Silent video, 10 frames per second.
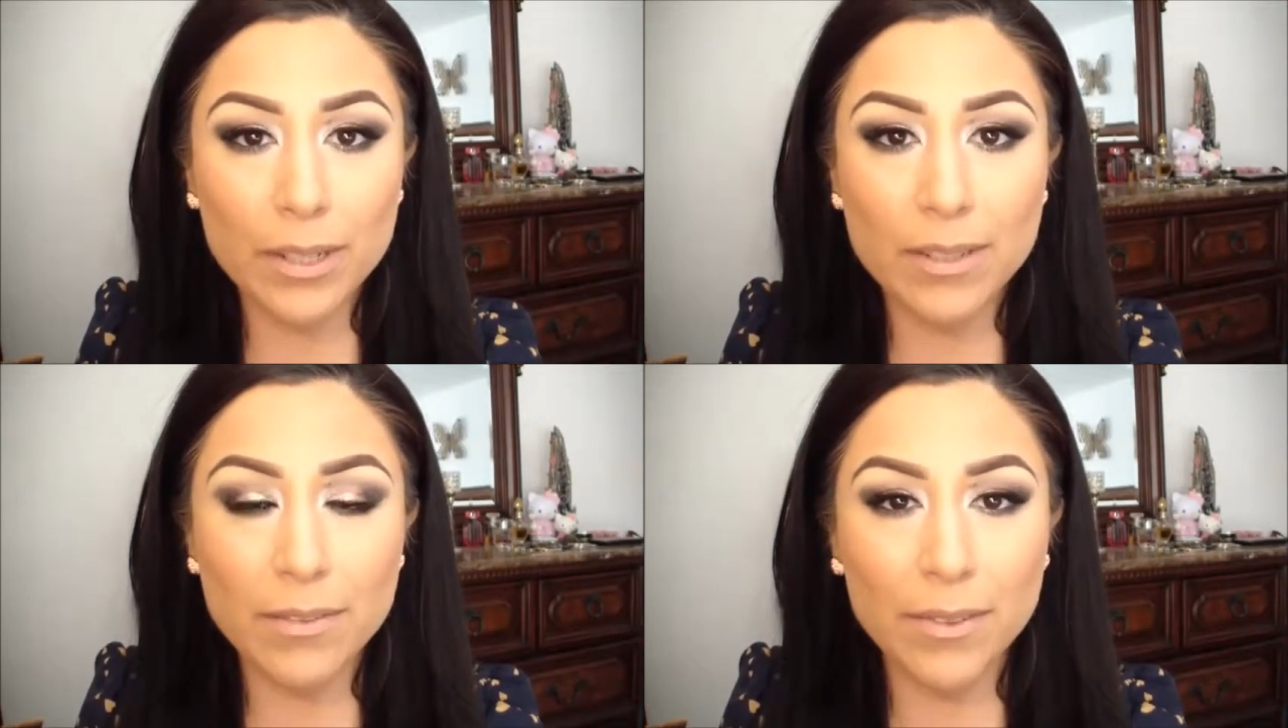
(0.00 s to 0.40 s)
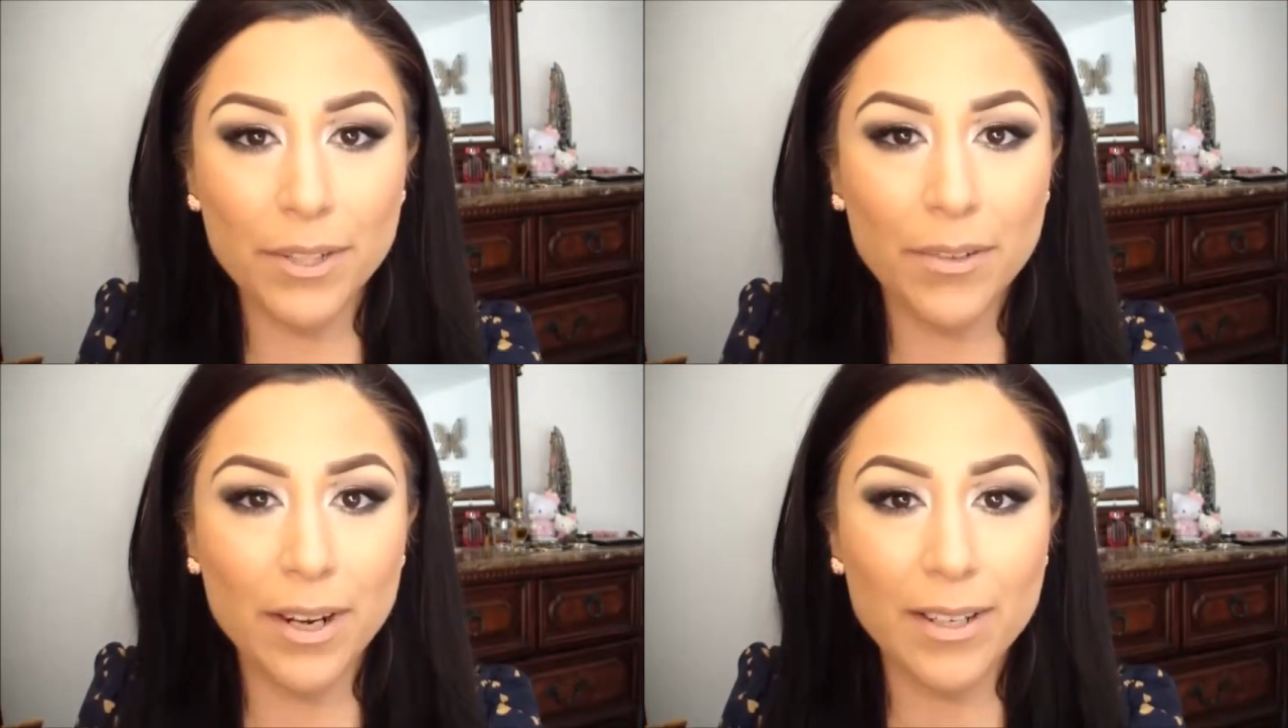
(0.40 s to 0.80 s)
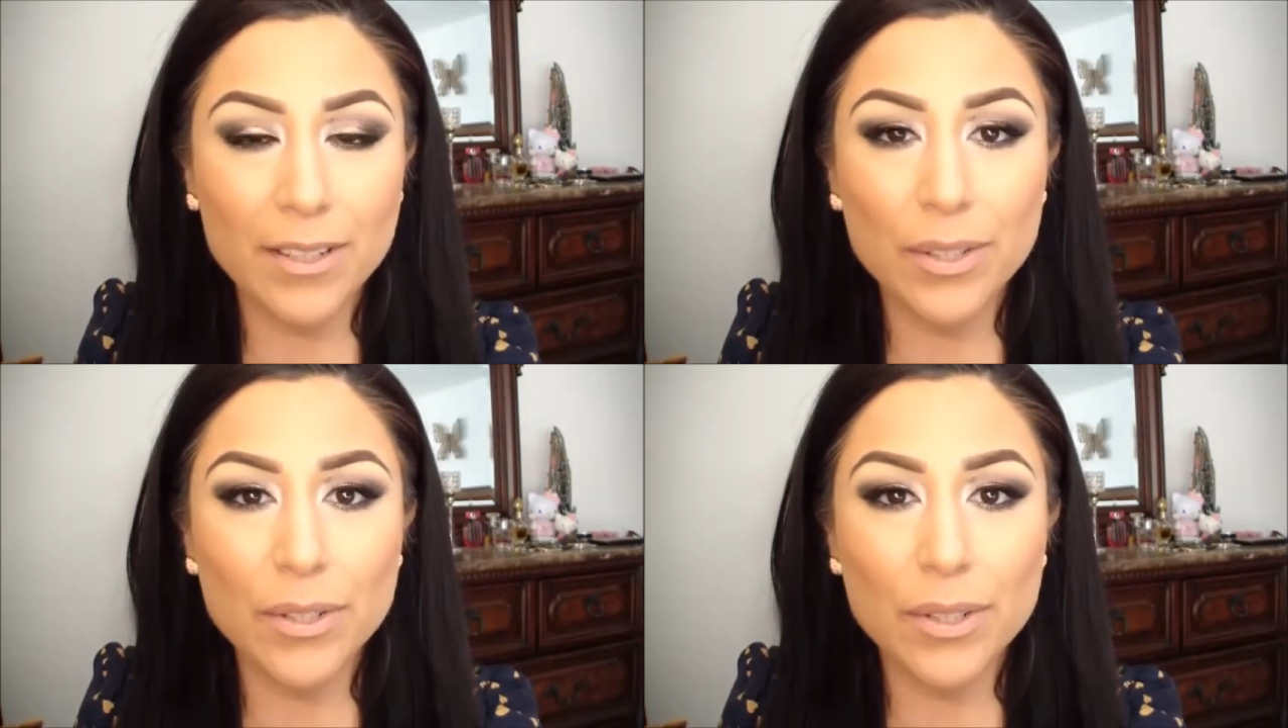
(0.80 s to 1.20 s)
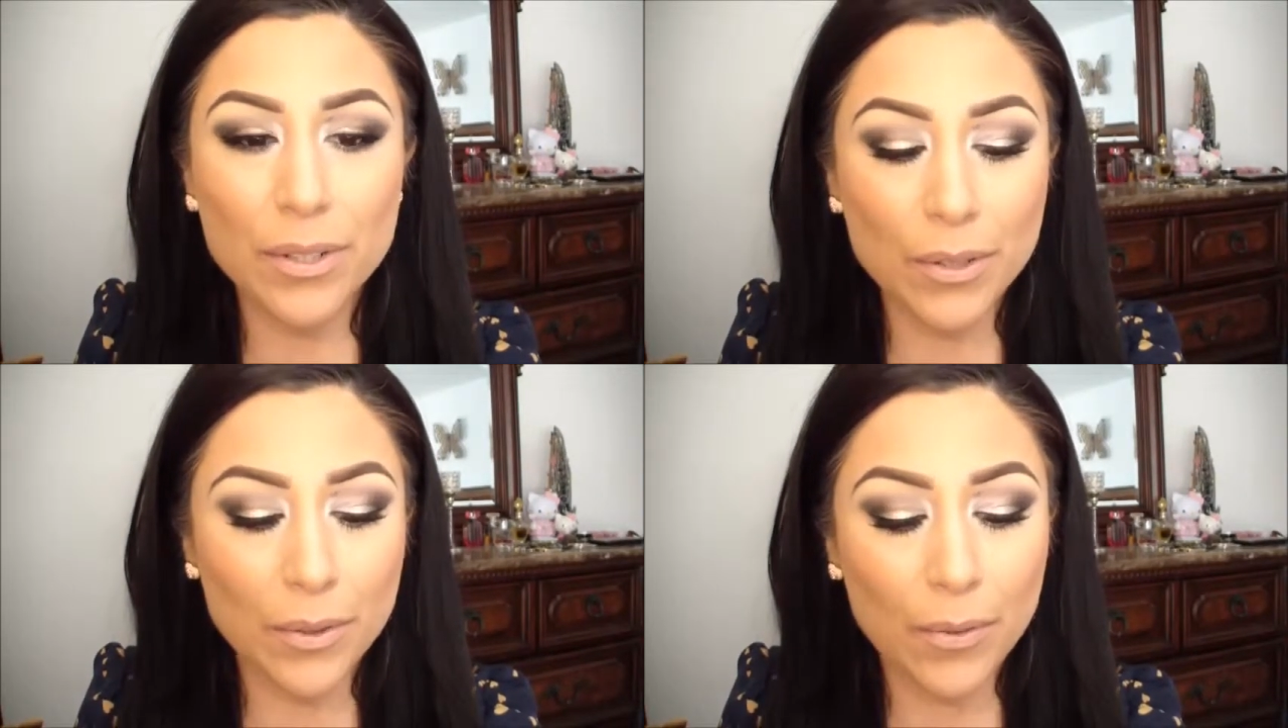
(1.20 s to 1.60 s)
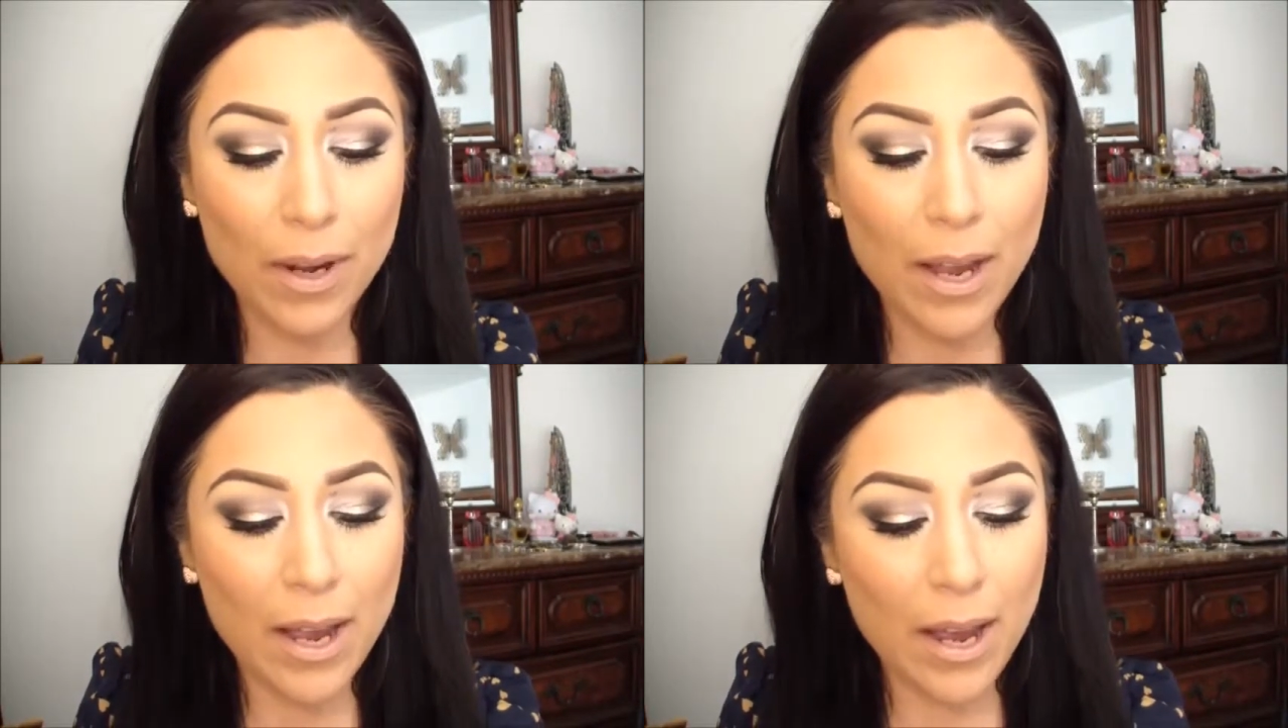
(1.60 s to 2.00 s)
easy for you guys to do.
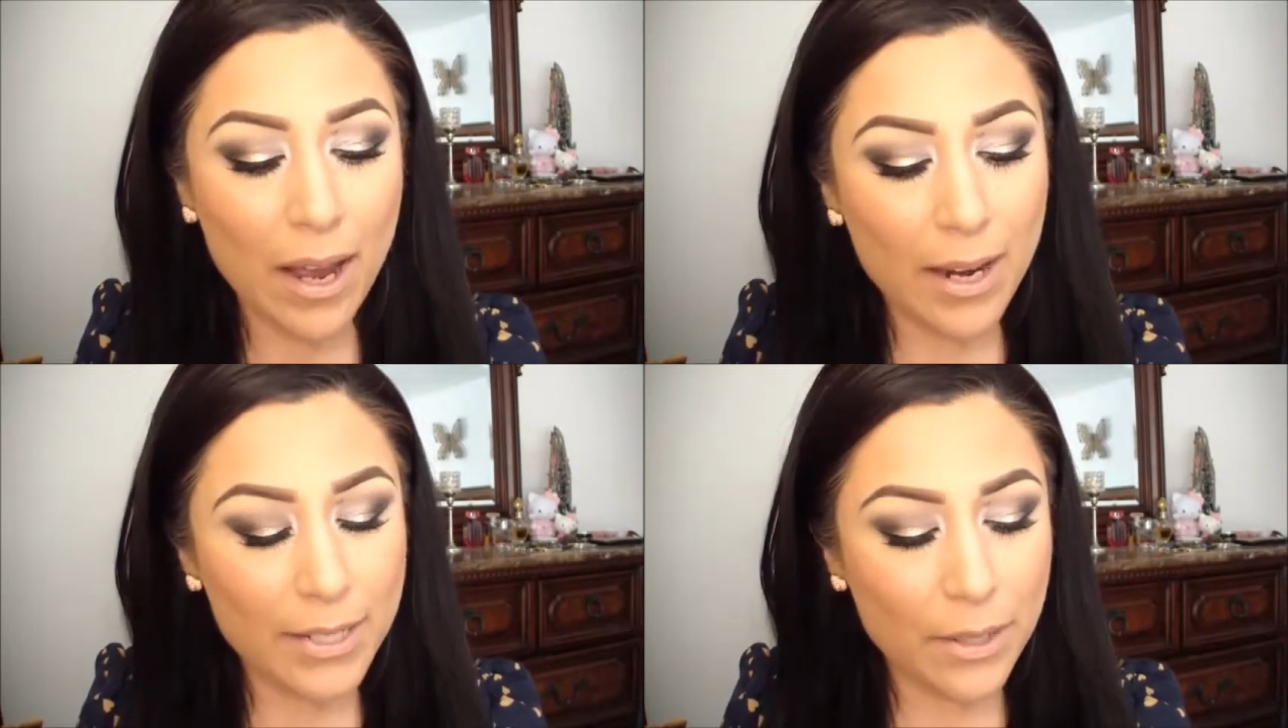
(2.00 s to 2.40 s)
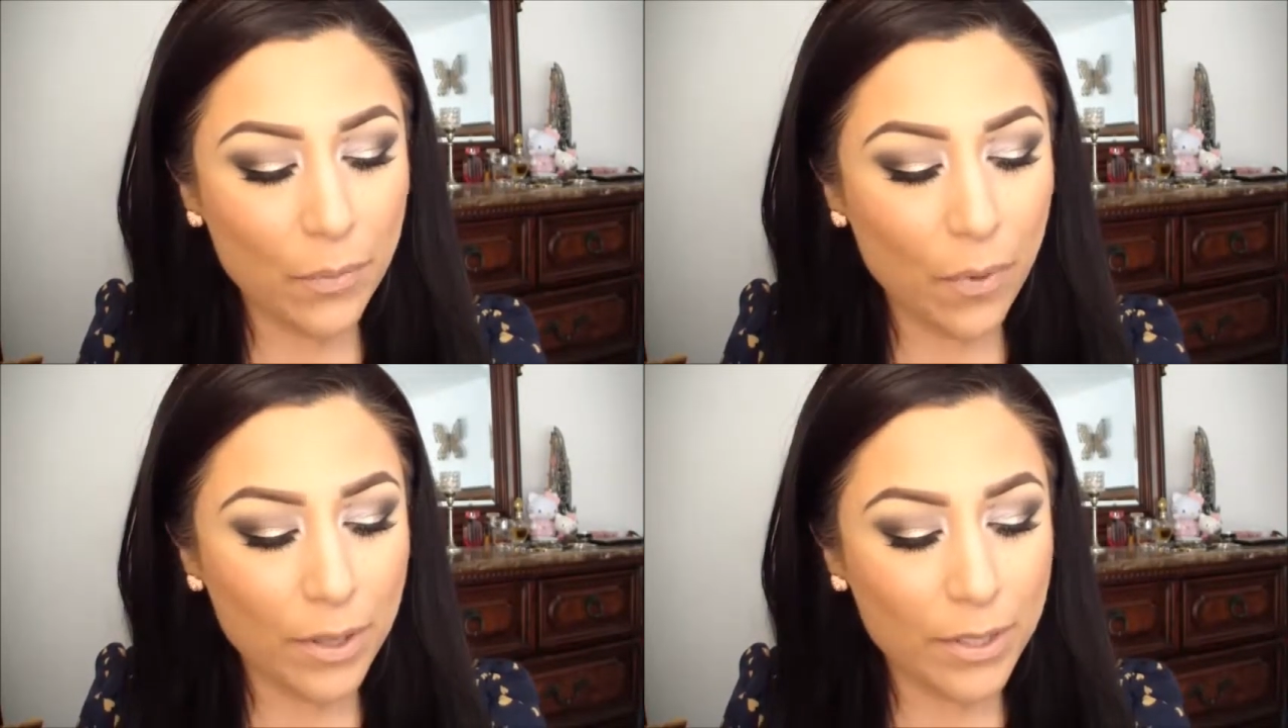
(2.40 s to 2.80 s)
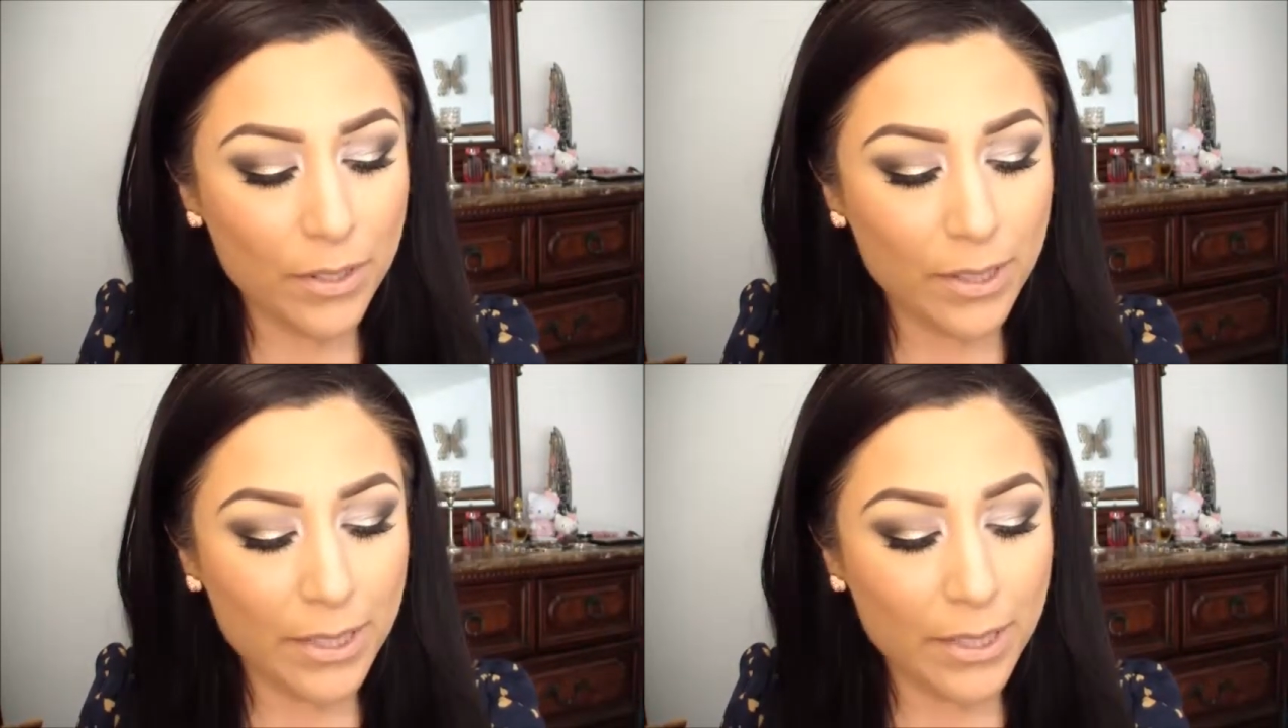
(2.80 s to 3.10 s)
I did want to